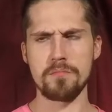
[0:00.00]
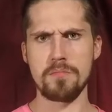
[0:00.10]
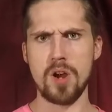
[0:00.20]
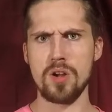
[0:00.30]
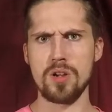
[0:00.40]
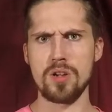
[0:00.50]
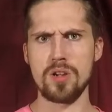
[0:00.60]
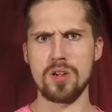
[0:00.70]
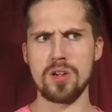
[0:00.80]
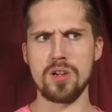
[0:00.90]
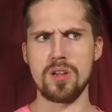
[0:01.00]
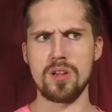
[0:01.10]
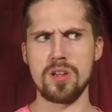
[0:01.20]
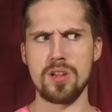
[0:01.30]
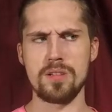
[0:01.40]
Bar
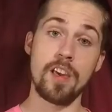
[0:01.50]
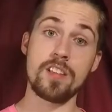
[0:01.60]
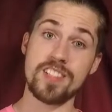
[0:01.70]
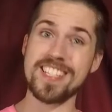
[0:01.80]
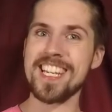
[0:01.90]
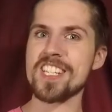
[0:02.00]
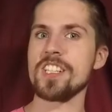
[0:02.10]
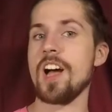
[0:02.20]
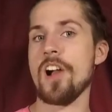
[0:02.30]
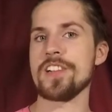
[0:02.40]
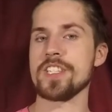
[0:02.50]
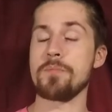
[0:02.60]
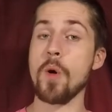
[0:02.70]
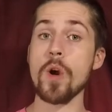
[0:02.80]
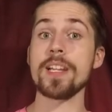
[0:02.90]
is a digital artist
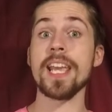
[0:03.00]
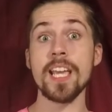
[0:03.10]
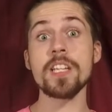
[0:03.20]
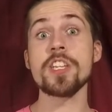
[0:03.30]
born in